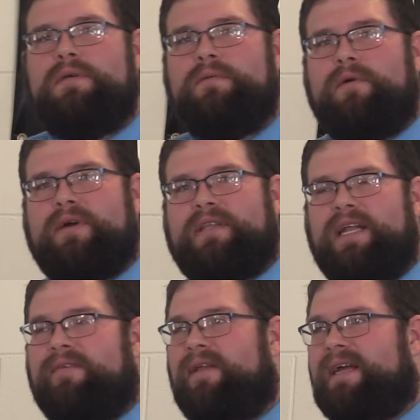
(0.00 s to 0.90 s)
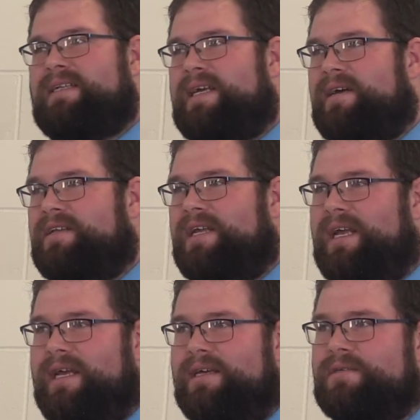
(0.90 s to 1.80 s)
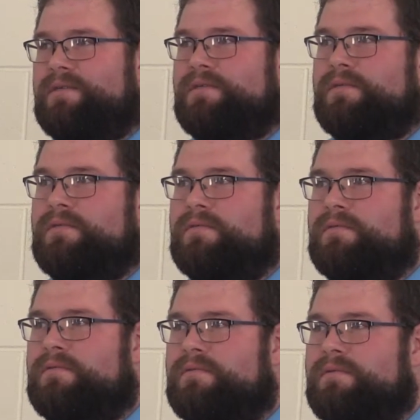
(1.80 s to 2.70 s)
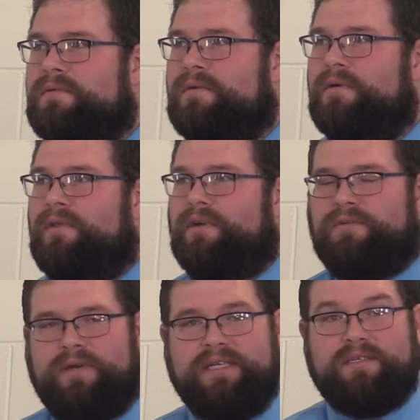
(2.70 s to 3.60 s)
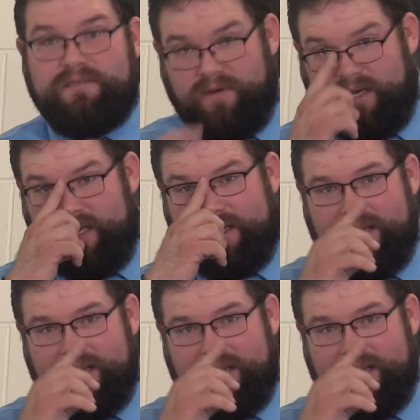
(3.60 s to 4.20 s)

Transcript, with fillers: But what the devil ain't telling you is there's reasons why